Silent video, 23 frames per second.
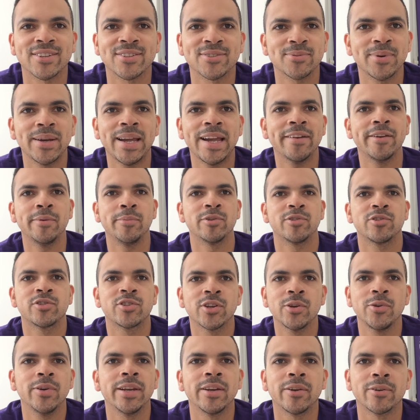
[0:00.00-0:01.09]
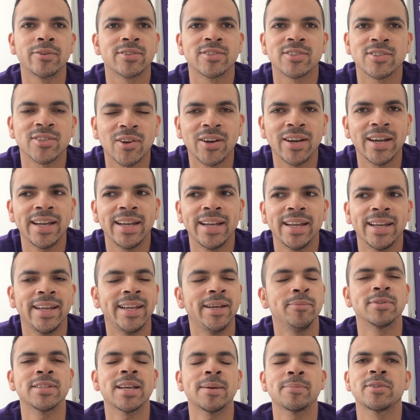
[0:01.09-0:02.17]
I swear he was shooting on sight.
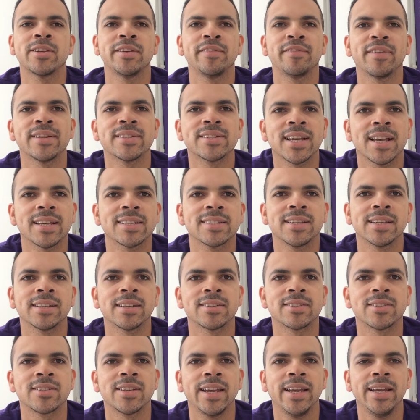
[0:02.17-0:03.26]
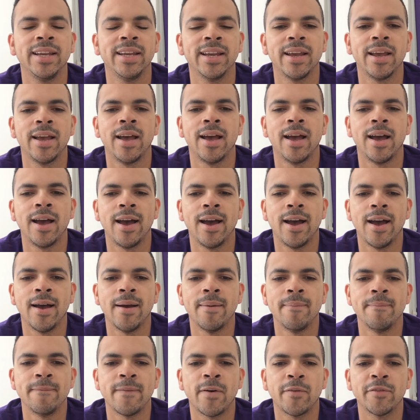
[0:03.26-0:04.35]
It was absolutely fantastic to see.
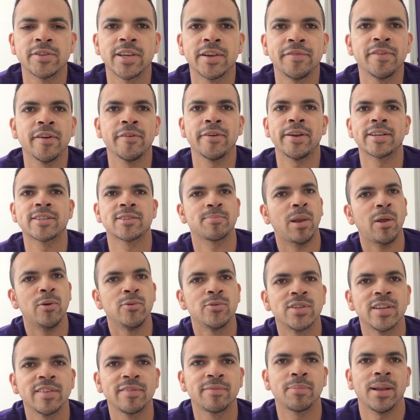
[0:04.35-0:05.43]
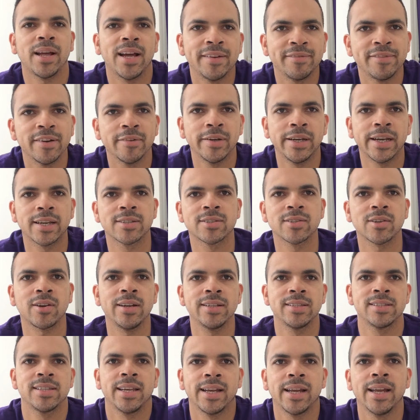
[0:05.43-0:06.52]
Obviously a very explosive player, very
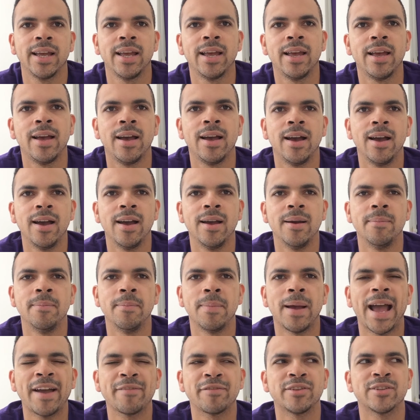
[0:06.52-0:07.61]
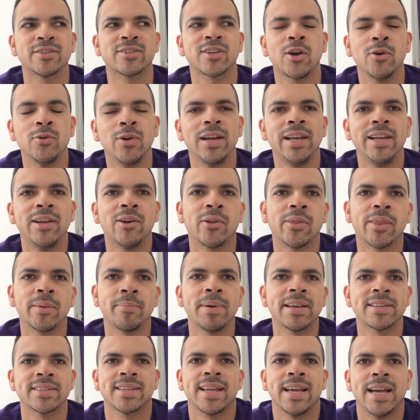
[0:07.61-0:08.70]
exciting. Haven't totally got the
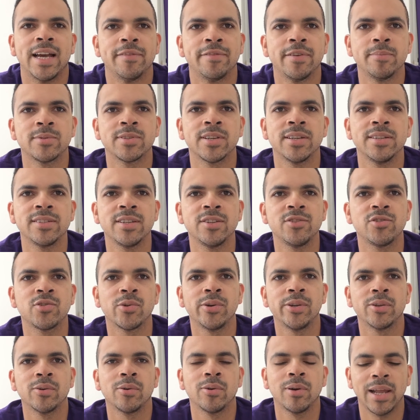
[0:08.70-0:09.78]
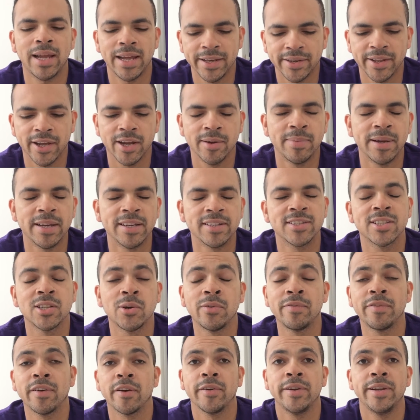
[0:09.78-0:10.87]
best out of him since he's joined Orlando, but he's
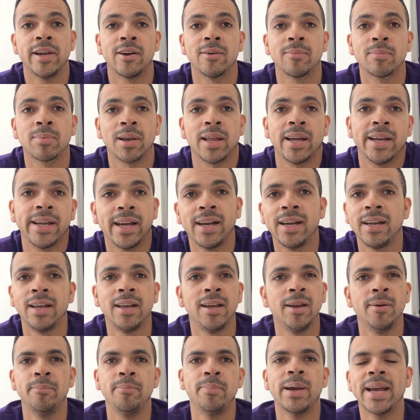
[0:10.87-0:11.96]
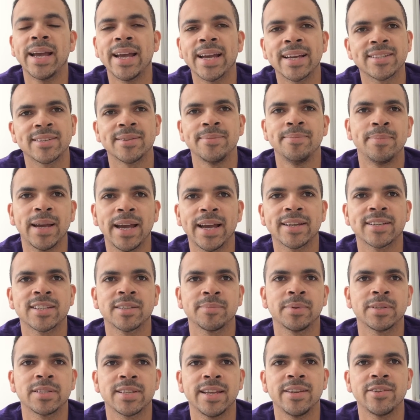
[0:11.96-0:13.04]
still a very young player. Bags and bags
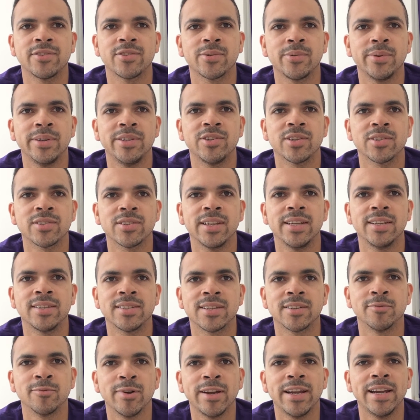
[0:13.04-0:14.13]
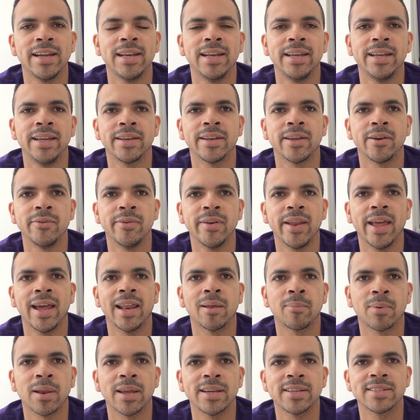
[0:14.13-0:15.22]
of potential. He just needs to really, you know,
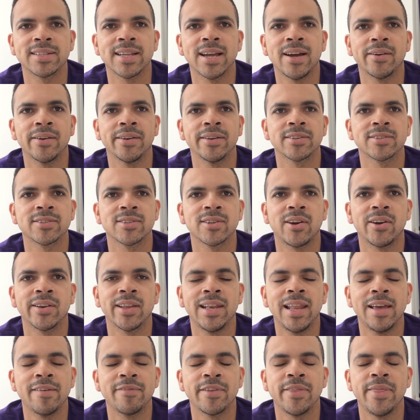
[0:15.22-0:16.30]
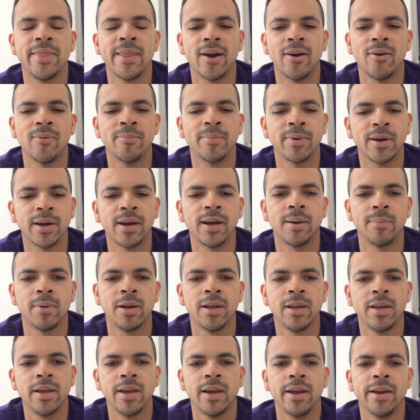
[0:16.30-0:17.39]
nail a place down in the starting 11 now. But
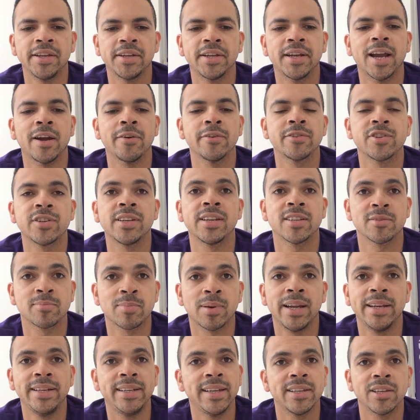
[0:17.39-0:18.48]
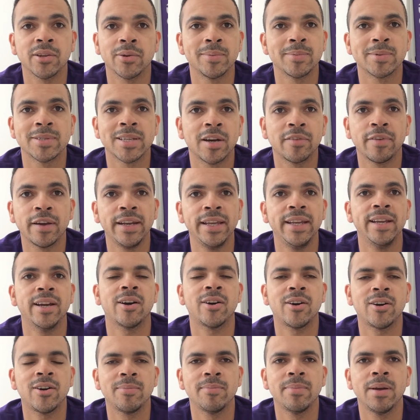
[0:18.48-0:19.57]
an encouraging display, didn't do himself any
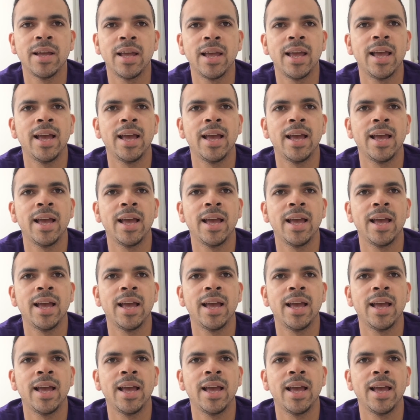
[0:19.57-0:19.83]
harm.